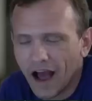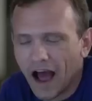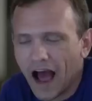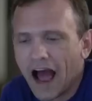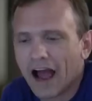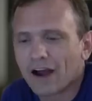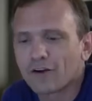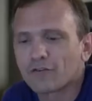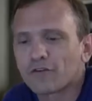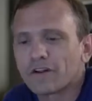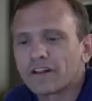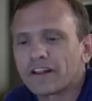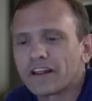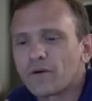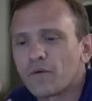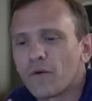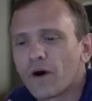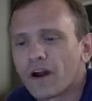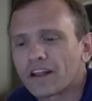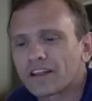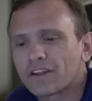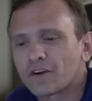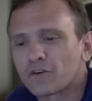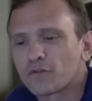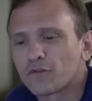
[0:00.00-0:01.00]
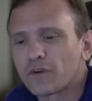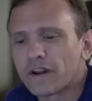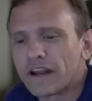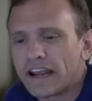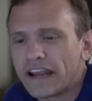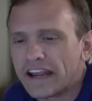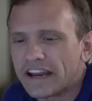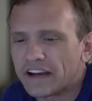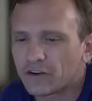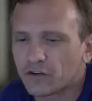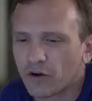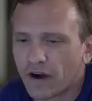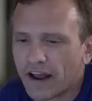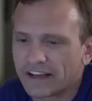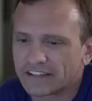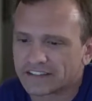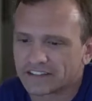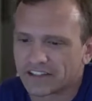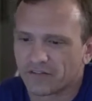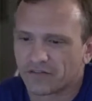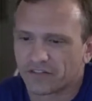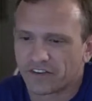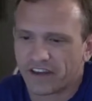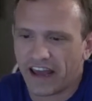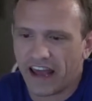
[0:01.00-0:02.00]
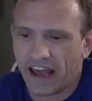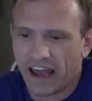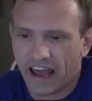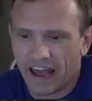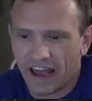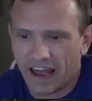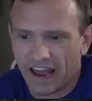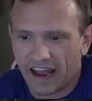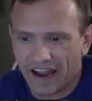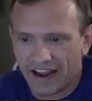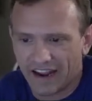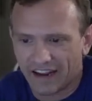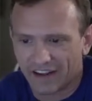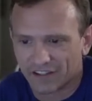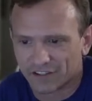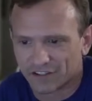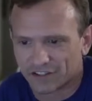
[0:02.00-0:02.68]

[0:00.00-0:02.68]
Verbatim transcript: really wanted to read Grace of Kings.